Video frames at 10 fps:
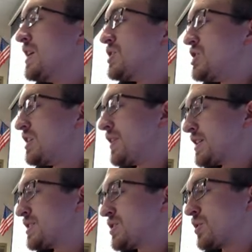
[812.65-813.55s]
G of
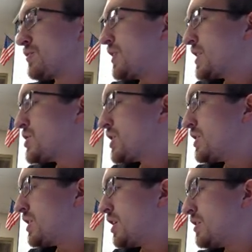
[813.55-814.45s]
x is a
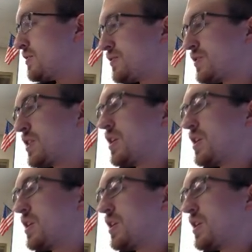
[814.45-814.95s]
reflection of